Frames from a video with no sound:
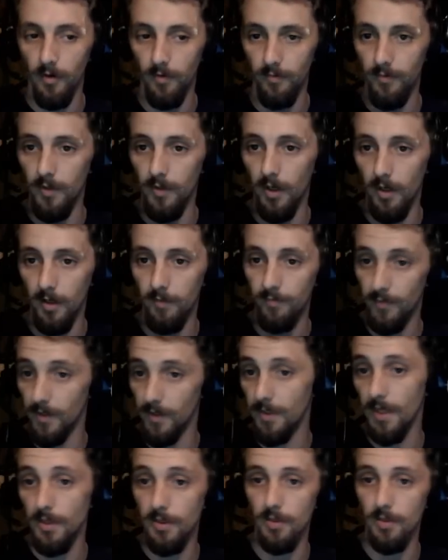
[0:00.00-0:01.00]

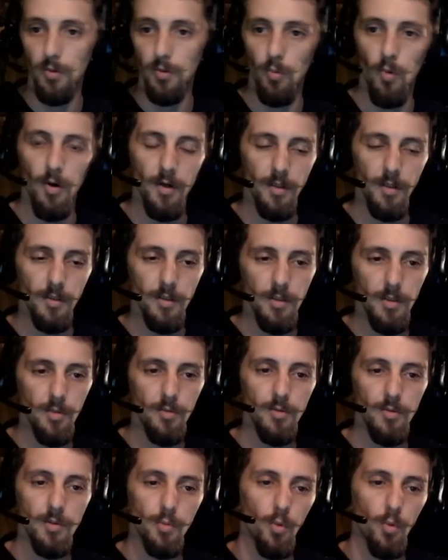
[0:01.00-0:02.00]
the desert you're wanting to
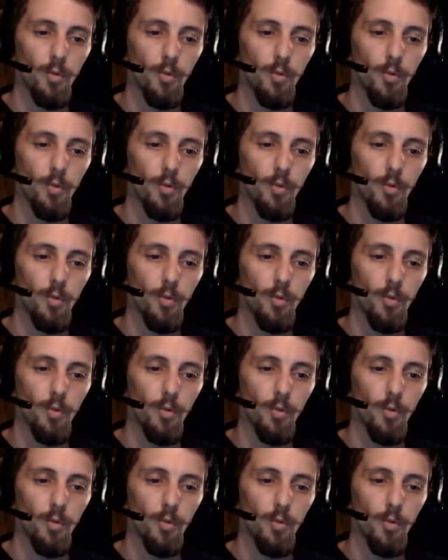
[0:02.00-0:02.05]
use.